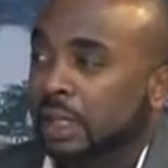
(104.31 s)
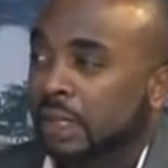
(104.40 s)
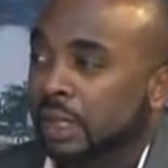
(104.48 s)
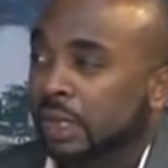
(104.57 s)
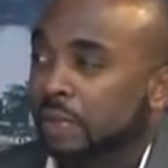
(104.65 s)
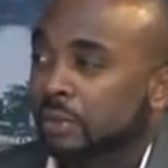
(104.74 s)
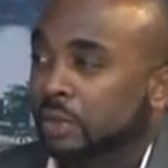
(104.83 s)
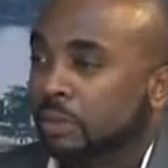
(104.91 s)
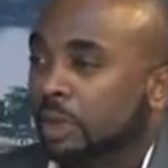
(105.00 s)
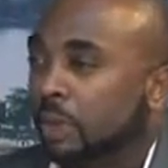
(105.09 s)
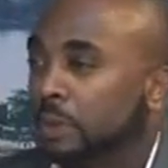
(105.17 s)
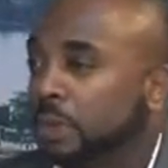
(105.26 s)

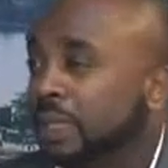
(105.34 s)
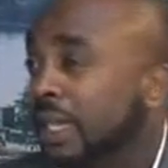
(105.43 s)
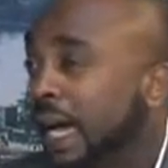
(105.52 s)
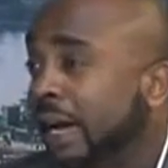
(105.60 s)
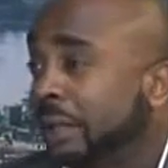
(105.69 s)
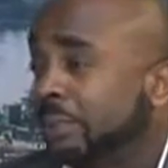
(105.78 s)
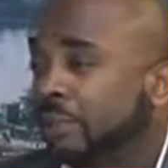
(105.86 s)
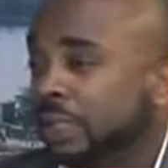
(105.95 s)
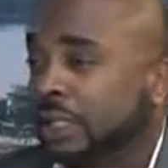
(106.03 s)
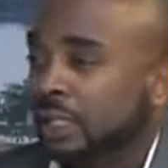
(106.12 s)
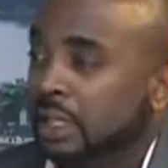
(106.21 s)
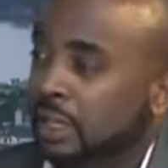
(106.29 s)
But with time,
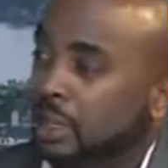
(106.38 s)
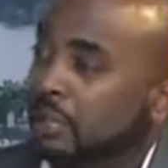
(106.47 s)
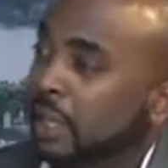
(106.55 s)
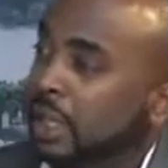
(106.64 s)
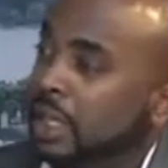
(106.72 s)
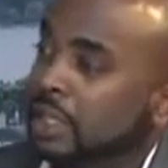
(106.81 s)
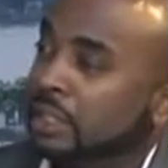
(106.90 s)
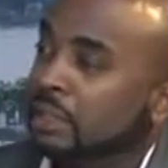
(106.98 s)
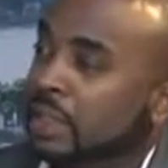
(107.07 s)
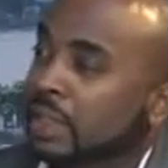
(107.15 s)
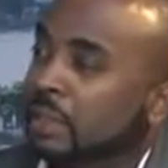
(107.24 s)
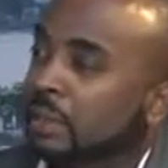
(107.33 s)
it's a number that
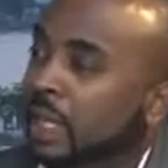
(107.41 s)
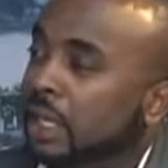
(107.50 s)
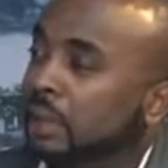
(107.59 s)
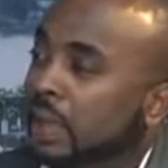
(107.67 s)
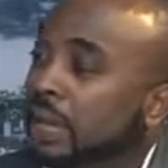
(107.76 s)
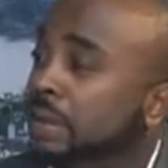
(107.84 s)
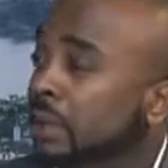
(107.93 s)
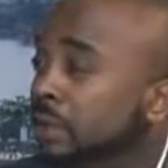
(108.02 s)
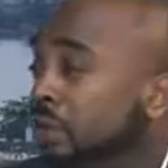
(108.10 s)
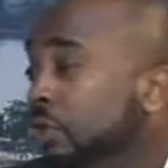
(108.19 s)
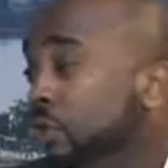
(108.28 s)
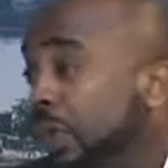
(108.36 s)
central bank might be
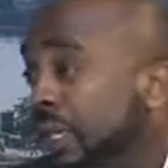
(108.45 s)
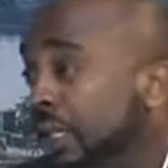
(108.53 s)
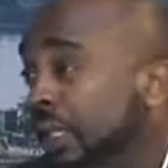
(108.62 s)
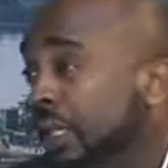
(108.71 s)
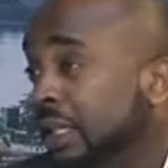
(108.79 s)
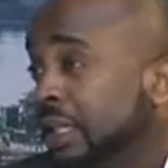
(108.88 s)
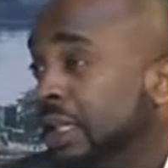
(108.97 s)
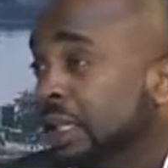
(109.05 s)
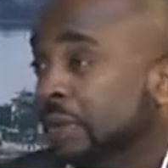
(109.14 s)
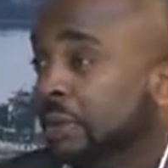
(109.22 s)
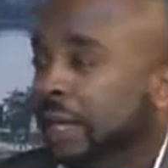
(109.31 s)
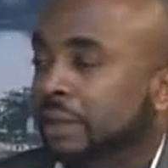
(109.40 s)
able to tweak,
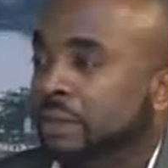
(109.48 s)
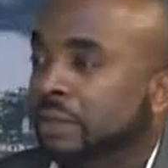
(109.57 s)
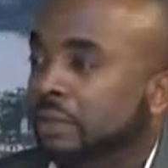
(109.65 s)
right?